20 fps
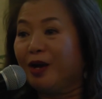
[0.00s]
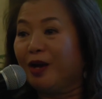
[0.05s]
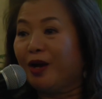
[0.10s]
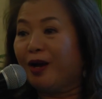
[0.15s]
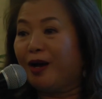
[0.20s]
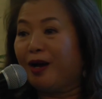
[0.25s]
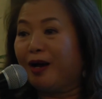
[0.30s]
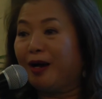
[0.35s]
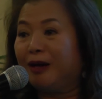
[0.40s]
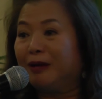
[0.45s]

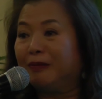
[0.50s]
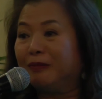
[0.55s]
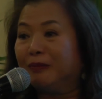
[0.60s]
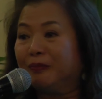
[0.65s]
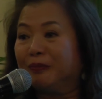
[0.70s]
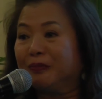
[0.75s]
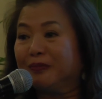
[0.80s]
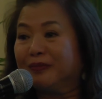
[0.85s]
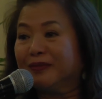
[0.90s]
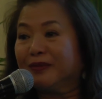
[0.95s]

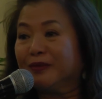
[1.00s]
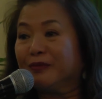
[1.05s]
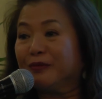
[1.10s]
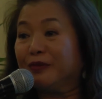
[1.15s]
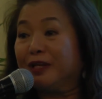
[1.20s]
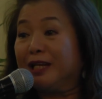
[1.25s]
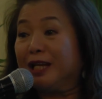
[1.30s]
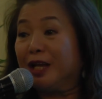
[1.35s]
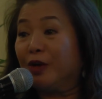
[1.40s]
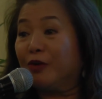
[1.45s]

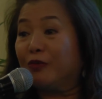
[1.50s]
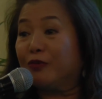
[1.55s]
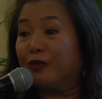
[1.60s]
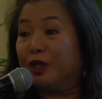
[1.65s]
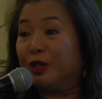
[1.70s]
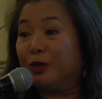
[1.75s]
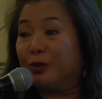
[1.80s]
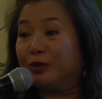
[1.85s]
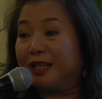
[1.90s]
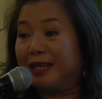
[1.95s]
Villa of
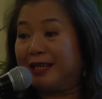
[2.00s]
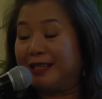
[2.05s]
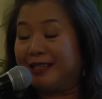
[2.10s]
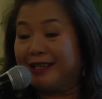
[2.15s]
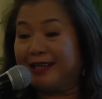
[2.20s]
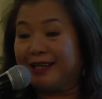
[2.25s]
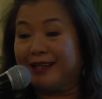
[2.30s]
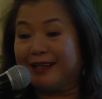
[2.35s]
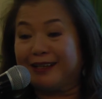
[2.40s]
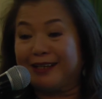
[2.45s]

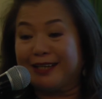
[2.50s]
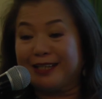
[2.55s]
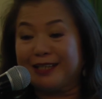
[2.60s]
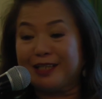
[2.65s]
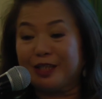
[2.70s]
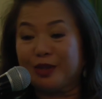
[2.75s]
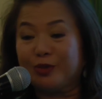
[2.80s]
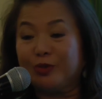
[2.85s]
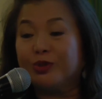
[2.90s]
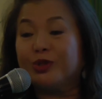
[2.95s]
InnoData, and I
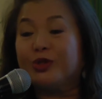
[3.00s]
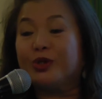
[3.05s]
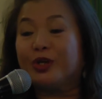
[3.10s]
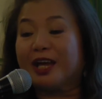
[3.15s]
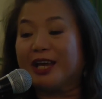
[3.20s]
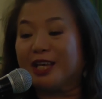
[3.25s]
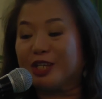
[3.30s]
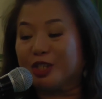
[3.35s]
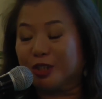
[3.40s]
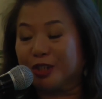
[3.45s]
said, who's your
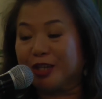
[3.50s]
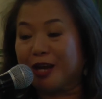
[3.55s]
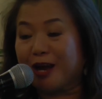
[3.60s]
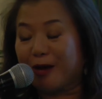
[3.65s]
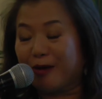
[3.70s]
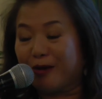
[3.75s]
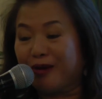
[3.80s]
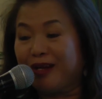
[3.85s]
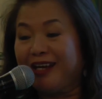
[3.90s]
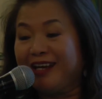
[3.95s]
HR
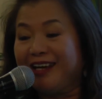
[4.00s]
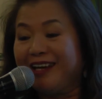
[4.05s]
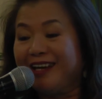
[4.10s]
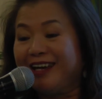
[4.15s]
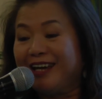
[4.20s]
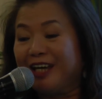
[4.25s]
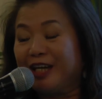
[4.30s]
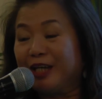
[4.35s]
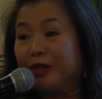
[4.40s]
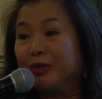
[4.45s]
now?
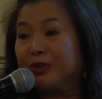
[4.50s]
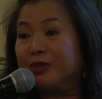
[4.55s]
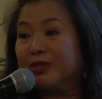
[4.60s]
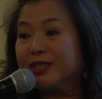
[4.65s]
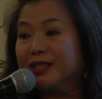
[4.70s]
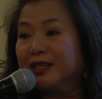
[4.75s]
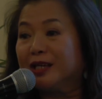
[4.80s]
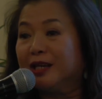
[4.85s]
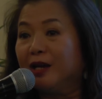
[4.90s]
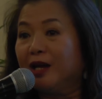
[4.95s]
And he
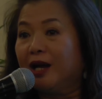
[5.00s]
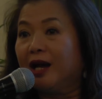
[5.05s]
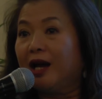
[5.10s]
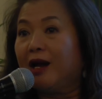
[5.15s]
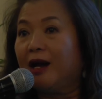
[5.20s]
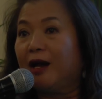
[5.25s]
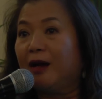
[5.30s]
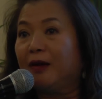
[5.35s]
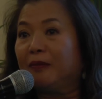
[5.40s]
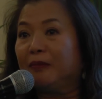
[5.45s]
goes,
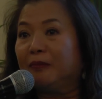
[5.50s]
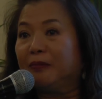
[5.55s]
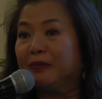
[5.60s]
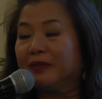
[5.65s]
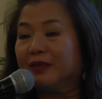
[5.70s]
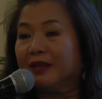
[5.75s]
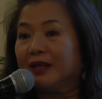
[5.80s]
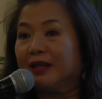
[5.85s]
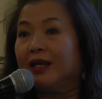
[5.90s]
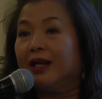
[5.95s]

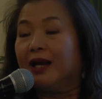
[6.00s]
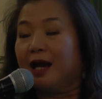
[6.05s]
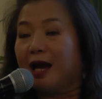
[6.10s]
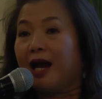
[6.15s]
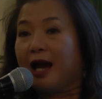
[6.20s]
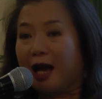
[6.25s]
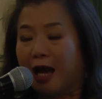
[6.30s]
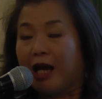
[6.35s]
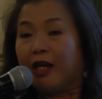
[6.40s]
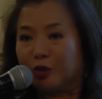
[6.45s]

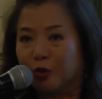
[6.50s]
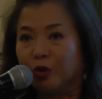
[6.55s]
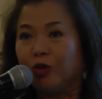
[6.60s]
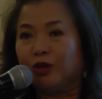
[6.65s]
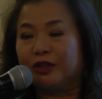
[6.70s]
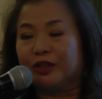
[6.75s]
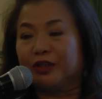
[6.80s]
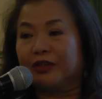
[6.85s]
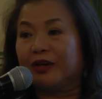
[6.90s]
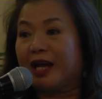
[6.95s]
I
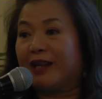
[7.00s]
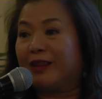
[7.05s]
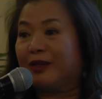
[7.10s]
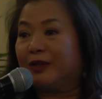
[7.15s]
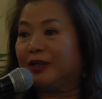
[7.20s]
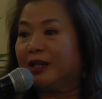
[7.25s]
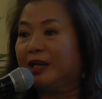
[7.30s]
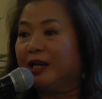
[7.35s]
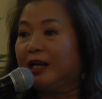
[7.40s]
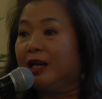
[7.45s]
told her
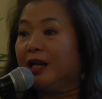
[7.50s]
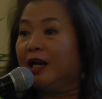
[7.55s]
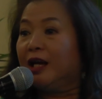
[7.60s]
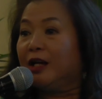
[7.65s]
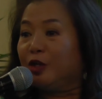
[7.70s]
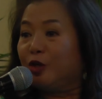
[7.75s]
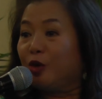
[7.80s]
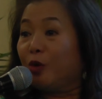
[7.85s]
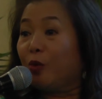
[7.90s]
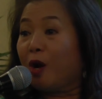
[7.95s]
rather,
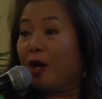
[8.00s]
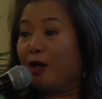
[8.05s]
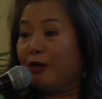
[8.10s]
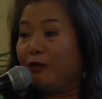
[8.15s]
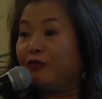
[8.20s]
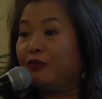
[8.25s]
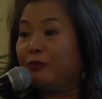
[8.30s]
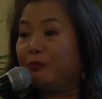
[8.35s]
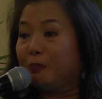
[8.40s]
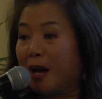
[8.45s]
one
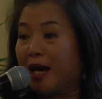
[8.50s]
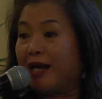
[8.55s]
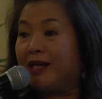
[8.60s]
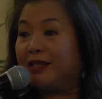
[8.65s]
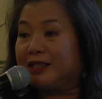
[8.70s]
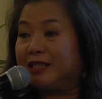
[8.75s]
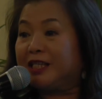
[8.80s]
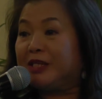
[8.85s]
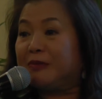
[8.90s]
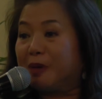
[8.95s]
of my
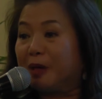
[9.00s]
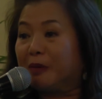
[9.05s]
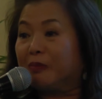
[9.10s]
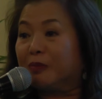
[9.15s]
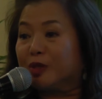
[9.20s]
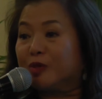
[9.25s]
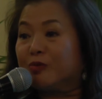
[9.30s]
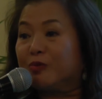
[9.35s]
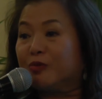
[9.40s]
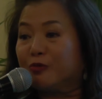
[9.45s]
team
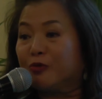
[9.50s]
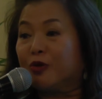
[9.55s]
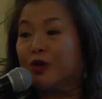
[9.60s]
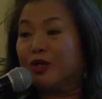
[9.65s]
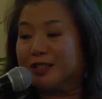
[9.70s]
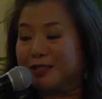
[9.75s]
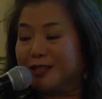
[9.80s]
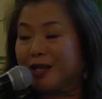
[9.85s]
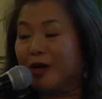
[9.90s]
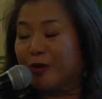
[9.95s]
members before
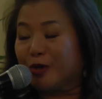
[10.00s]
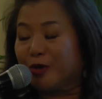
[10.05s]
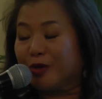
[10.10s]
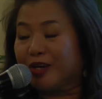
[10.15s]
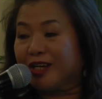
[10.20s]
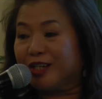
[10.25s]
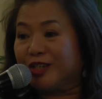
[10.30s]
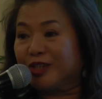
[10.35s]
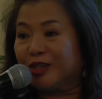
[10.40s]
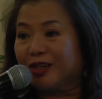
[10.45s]
is now your
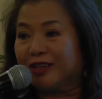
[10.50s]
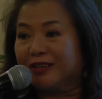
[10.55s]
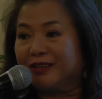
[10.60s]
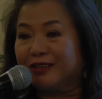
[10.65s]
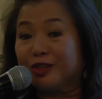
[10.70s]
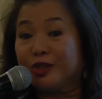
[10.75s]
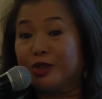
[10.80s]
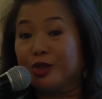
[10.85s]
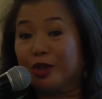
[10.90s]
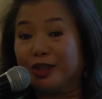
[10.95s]
HR,
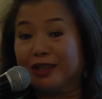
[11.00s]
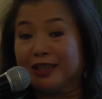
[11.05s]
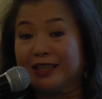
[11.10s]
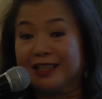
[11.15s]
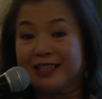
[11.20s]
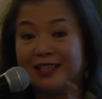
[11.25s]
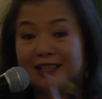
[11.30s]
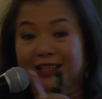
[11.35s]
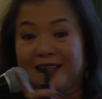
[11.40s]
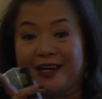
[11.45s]
John
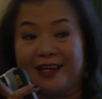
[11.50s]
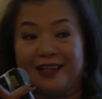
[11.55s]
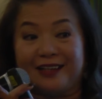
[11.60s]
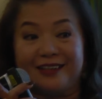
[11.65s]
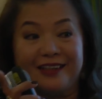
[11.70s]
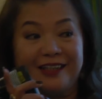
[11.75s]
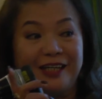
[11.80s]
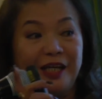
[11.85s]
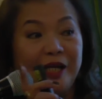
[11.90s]
Gatchalian.